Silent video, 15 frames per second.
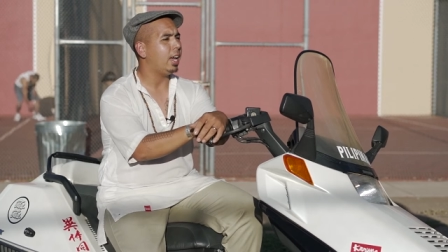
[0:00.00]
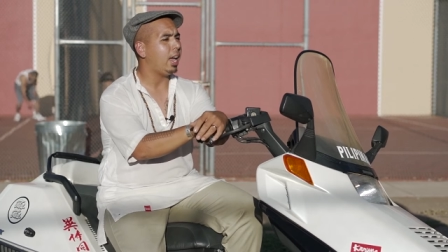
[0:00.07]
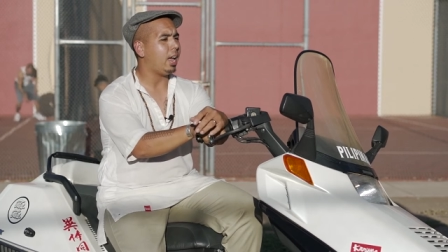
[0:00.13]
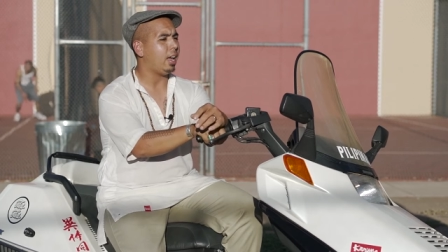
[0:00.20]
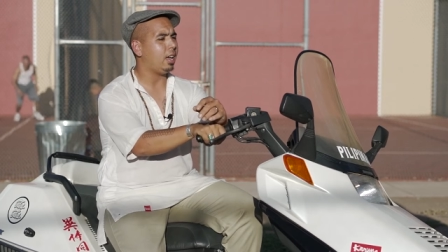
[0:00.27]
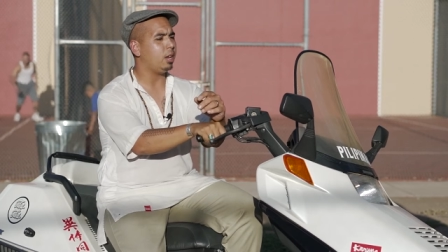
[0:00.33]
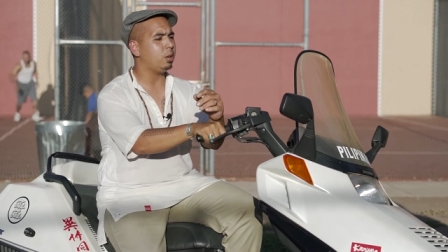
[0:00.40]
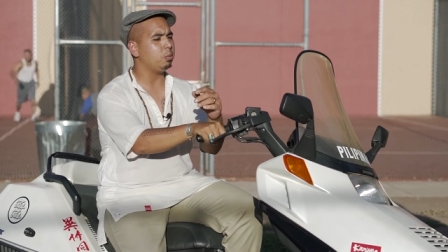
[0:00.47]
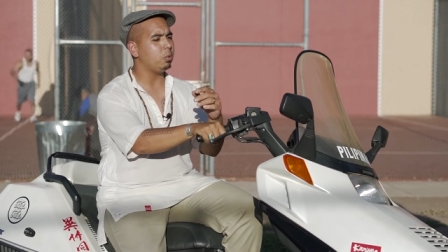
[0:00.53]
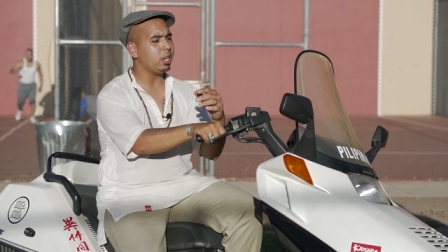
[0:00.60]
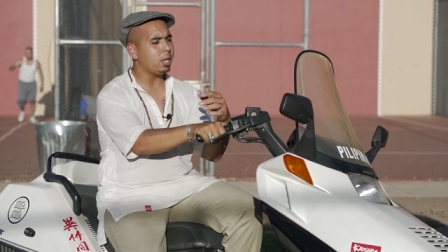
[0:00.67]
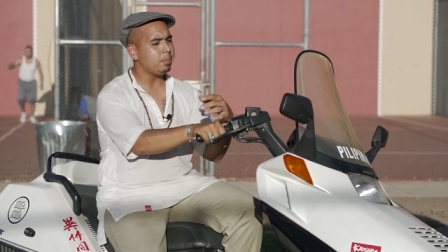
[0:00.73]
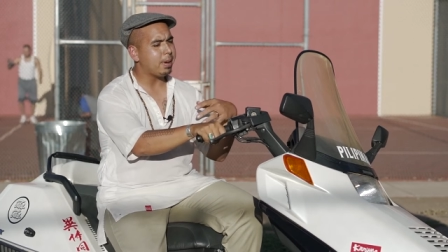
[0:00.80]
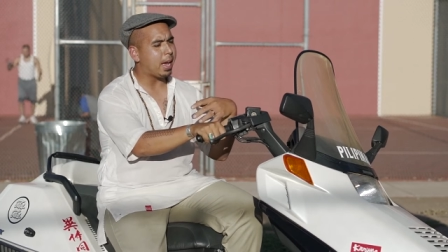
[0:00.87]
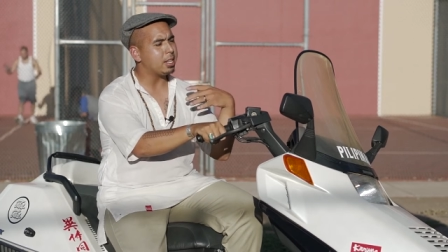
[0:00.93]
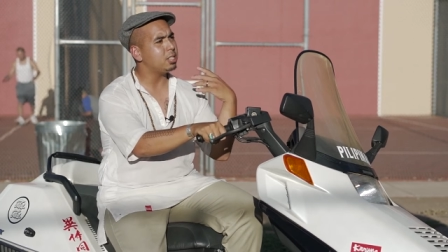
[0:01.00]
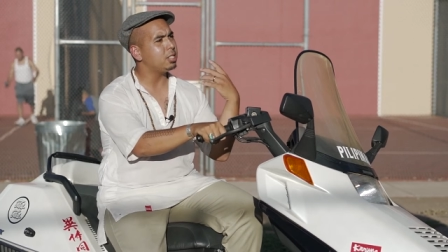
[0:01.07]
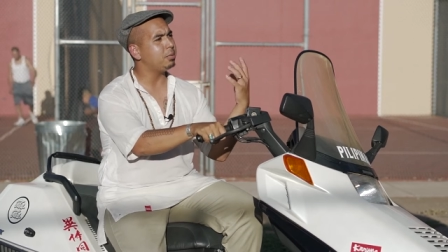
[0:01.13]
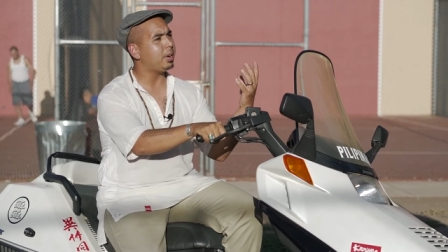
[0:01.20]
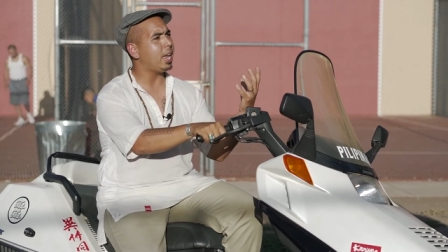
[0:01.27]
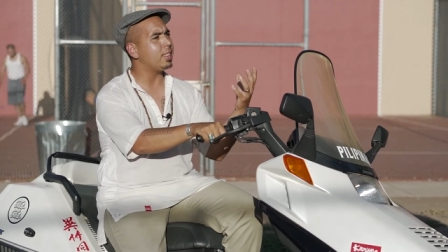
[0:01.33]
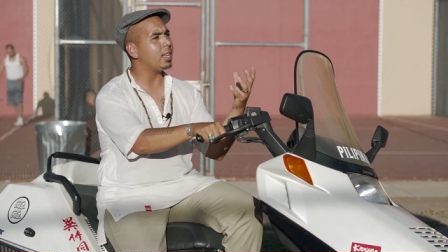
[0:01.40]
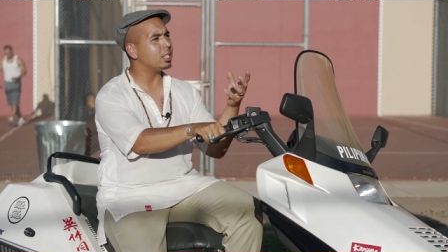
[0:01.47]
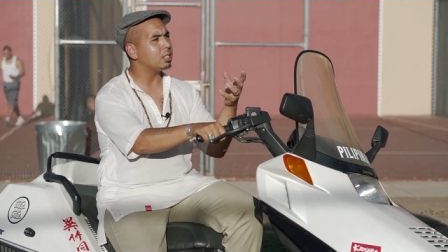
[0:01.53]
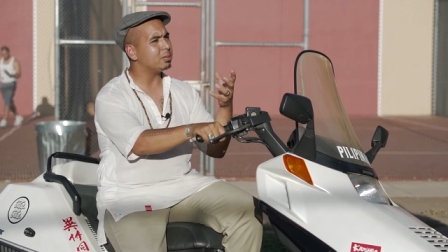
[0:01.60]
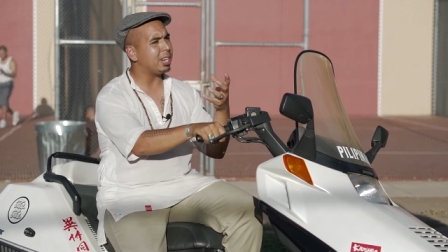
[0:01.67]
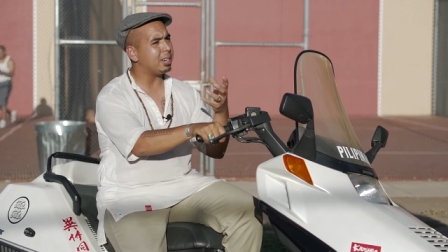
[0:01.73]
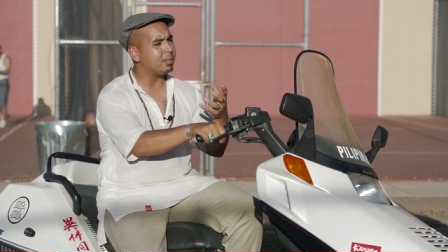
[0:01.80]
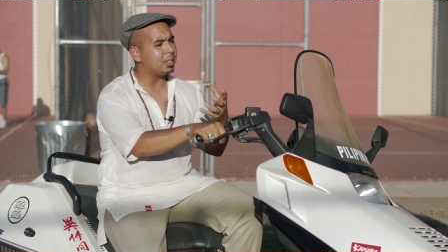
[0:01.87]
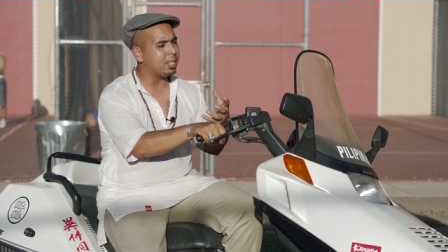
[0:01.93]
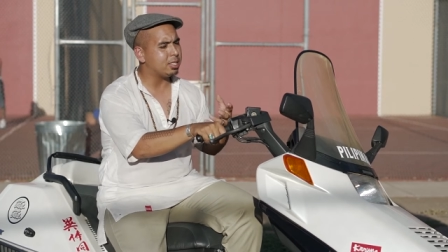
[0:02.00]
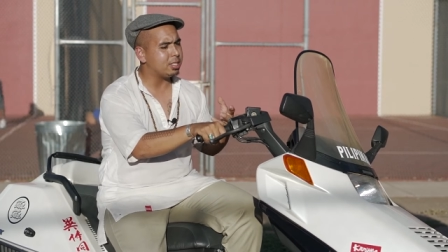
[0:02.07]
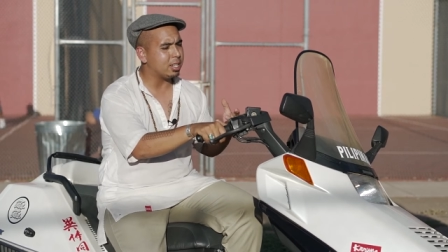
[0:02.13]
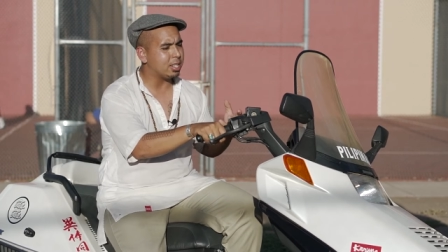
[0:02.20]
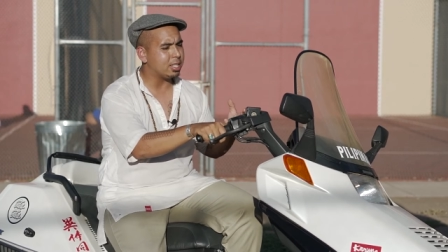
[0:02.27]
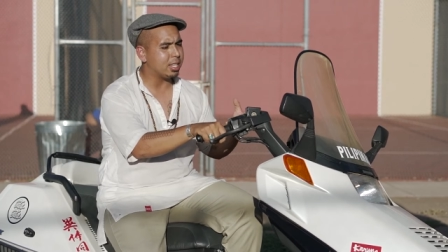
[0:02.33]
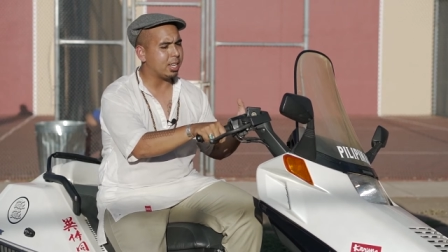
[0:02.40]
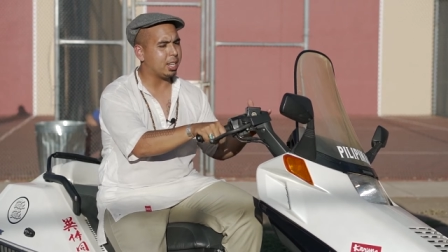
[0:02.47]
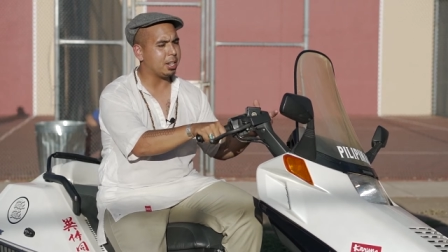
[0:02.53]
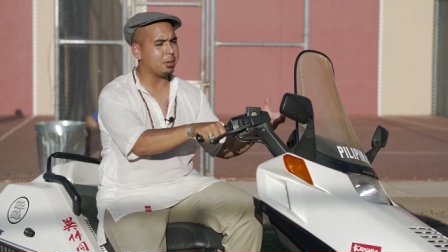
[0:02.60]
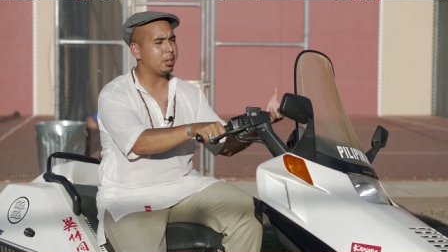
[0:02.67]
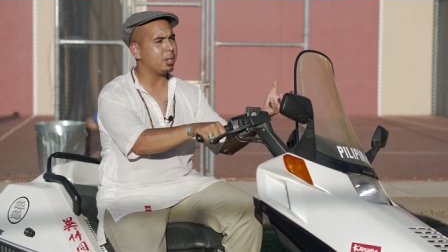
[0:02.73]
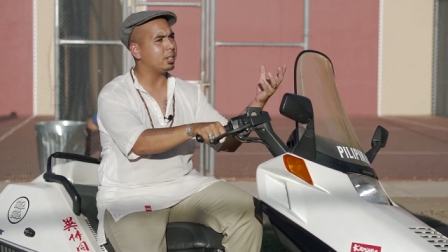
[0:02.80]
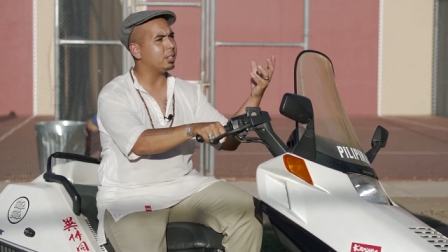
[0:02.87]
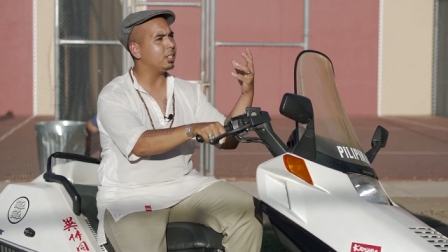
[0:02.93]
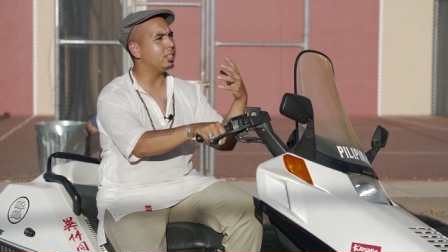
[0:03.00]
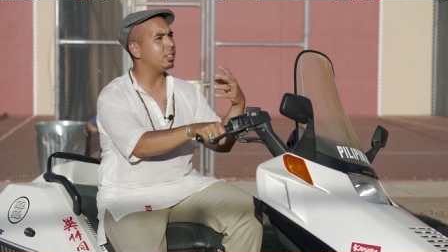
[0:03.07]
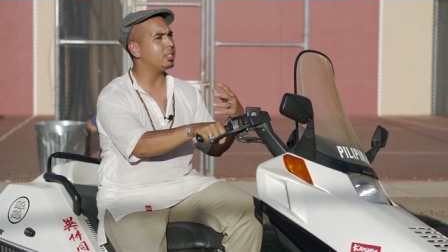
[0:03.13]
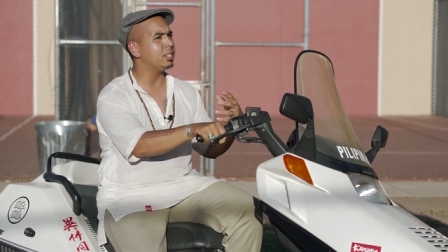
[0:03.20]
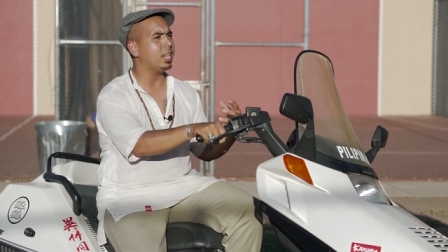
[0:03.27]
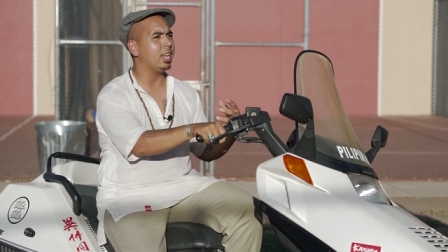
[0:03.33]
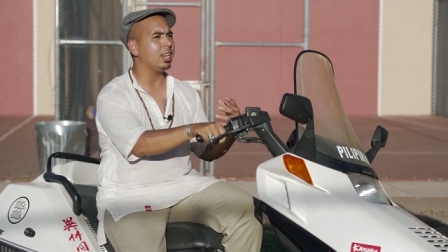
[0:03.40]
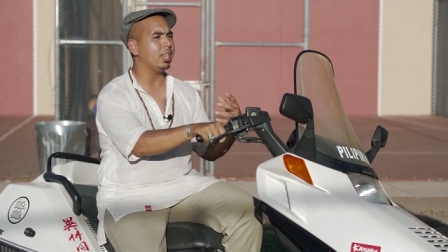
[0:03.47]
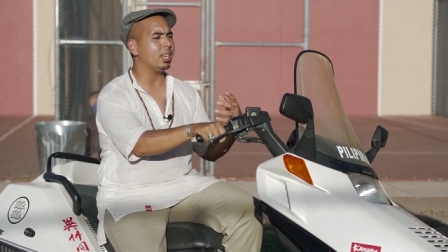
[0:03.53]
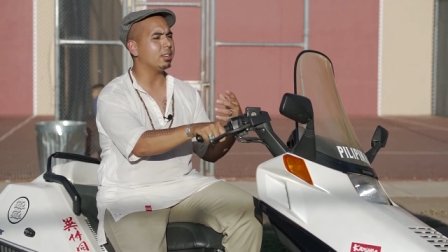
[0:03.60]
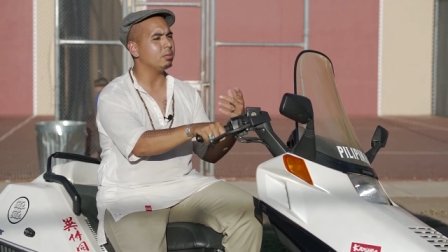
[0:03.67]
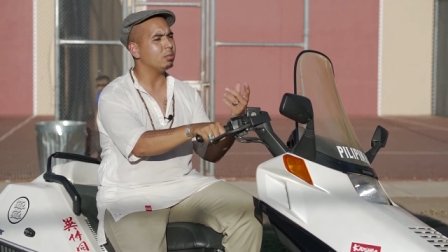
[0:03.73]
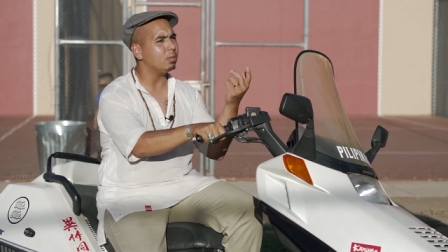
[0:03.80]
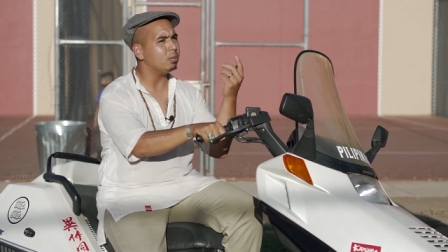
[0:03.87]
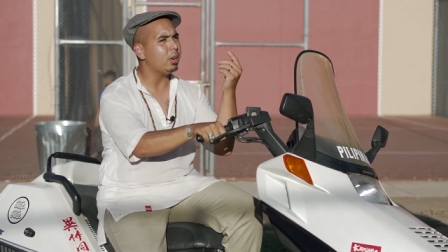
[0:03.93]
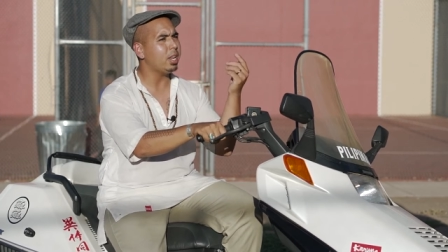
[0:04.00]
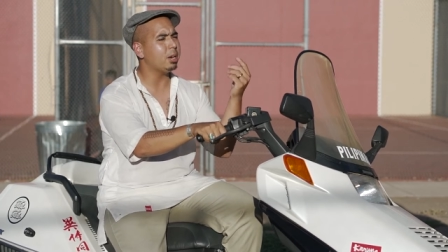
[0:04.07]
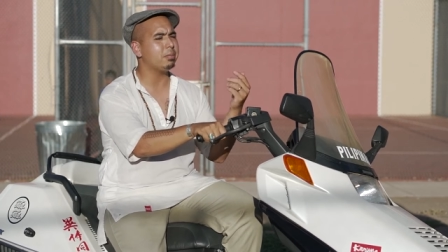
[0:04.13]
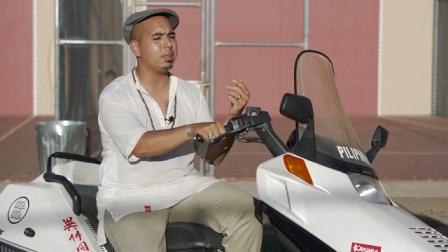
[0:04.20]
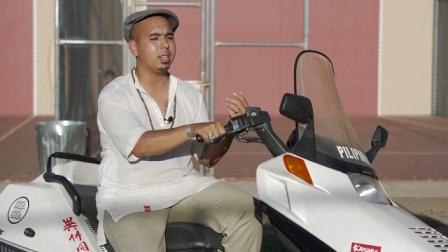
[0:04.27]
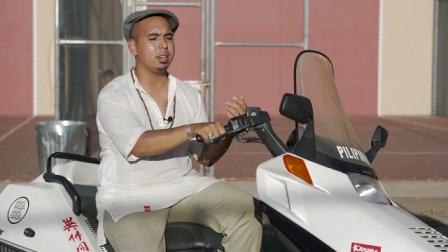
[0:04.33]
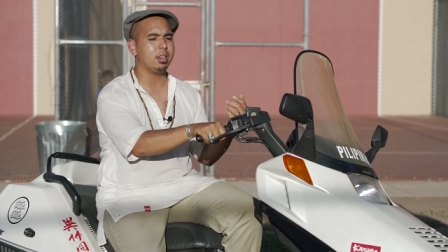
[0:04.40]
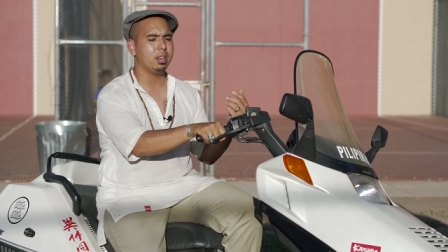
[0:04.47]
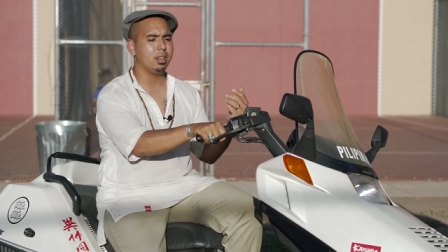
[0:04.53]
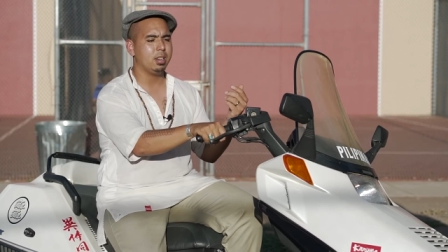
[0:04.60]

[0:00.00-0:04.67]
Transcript: And when he passed away, that's when I really started to get a critical understanding of wait a minute,